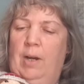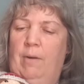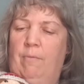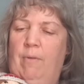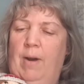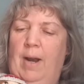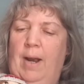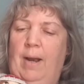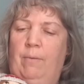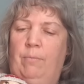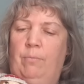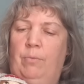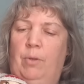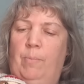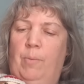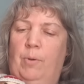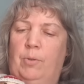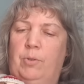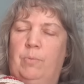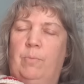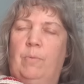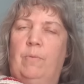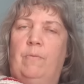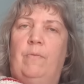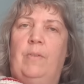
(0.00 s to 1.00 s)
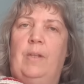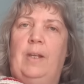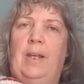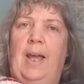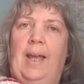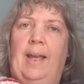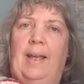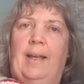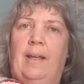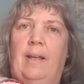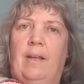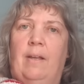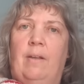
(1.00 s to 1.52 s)
around the bottom of the
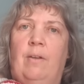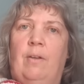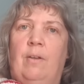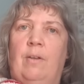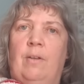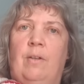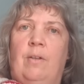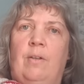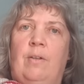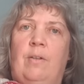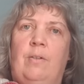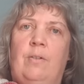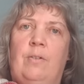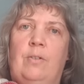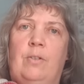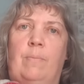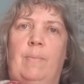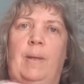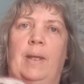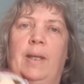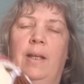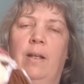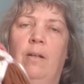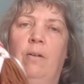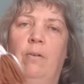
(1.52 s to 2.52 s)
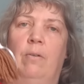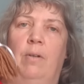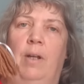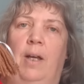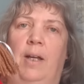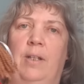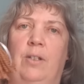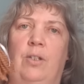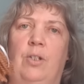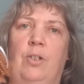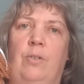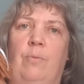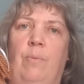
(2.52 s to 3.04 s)
leg to make it look
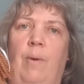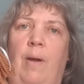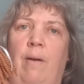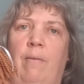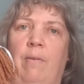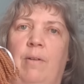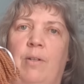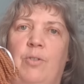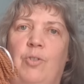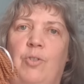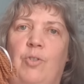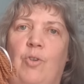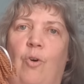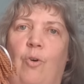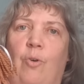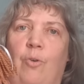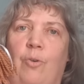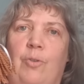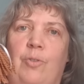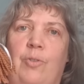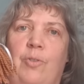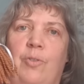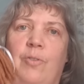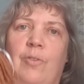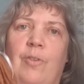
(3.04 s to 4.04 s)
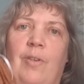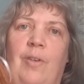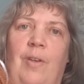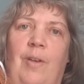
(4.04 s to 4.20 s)
like she's wearing socks,